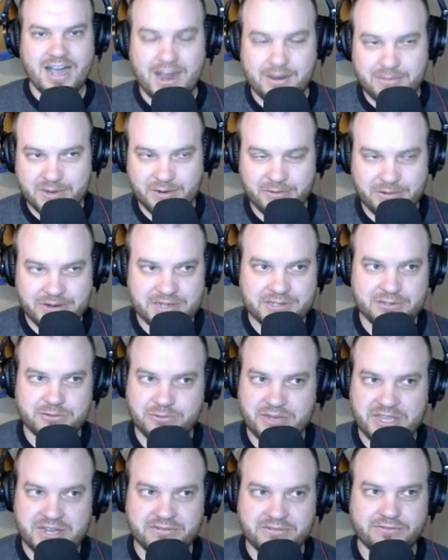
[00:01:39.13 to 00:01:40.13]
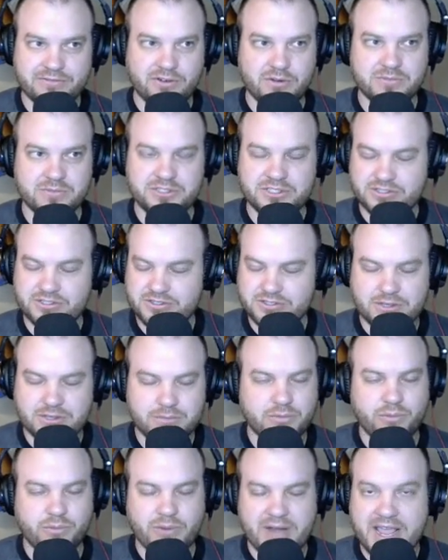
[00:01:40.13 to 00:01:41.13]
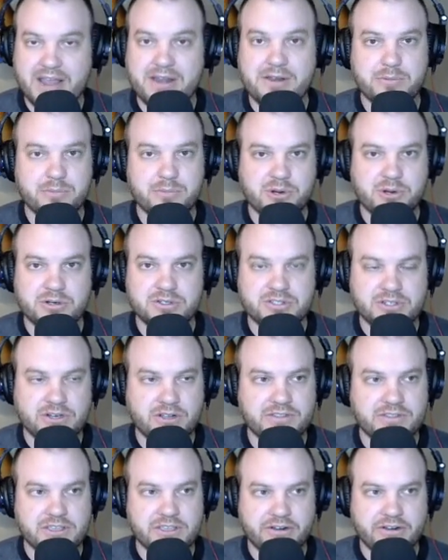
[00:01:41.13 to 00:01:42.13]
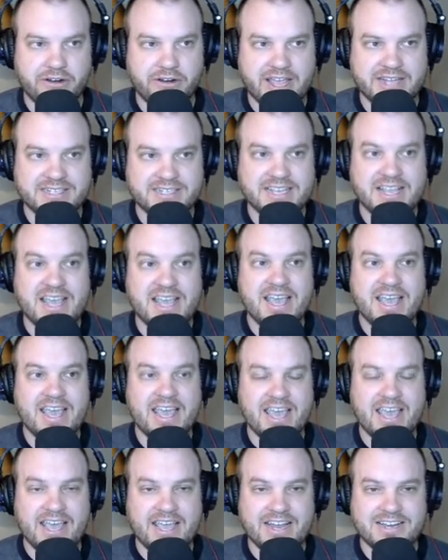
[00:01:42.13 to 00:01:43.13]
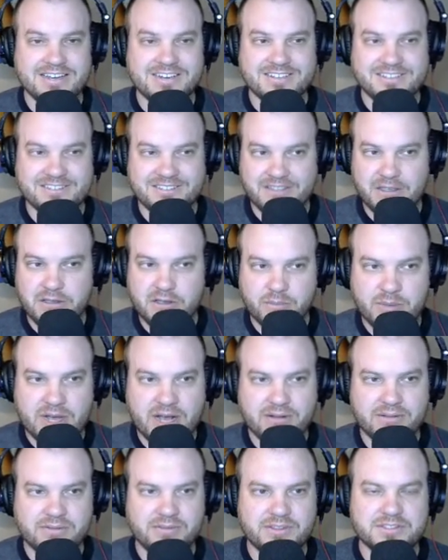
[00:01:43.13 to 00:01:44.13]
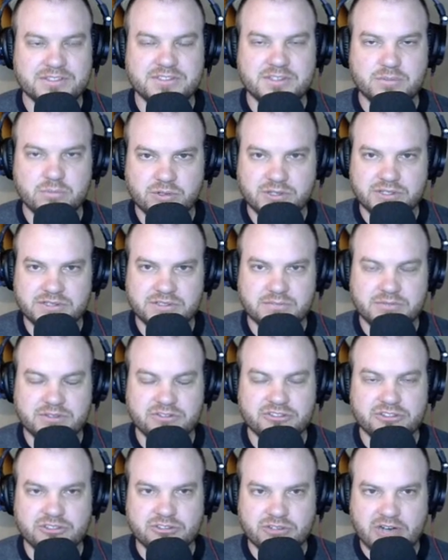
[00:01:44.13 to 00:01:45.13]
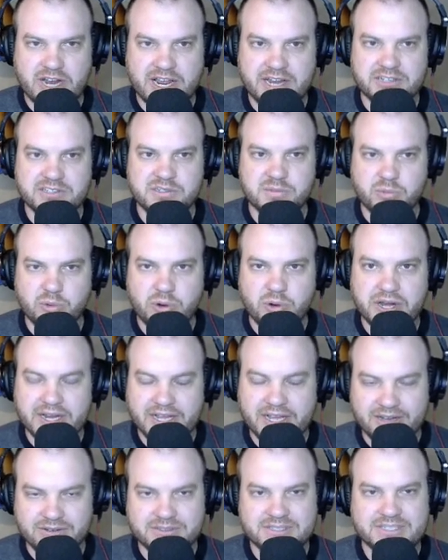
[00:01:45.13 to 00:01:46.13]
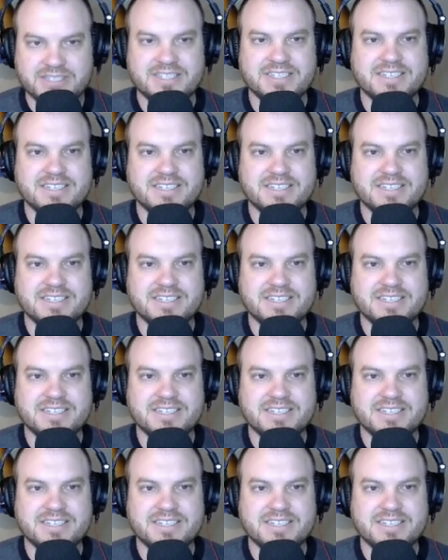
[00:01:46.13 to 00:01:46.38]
I'm going to read a tweet from just some random person on the internet and think about the symbolism that they're trying to point out.